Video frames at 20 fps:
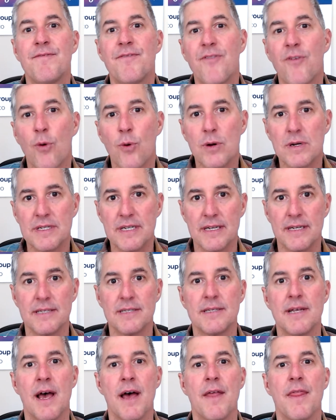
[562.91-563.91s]

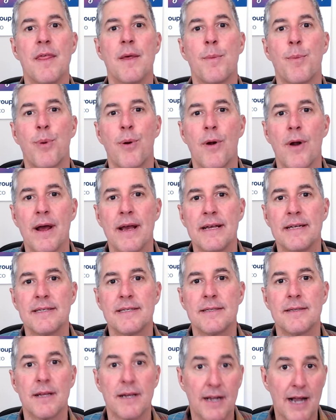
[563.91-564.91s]
forces
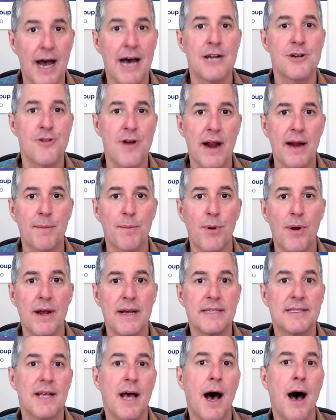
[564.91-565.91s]
the contract
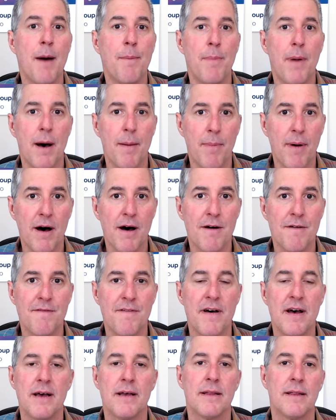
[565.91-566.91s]
price up
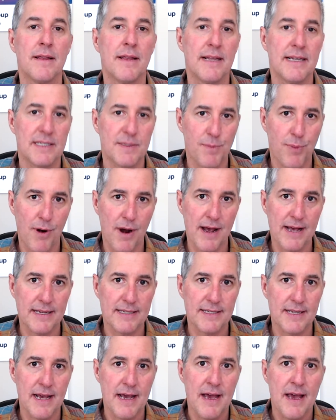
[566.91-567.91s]
above list
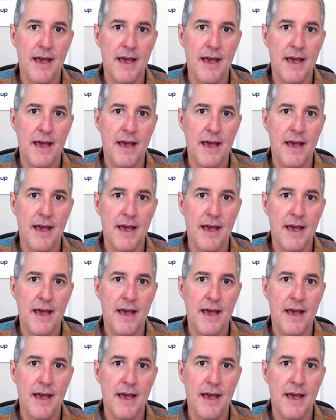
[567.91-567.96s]
price,